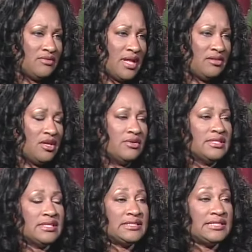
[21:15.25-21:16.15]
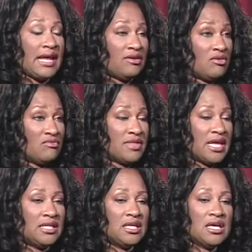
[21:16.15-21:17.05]
Mm-hmm. That there is a cycle.
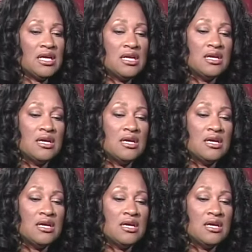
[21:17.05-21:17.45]
That uh,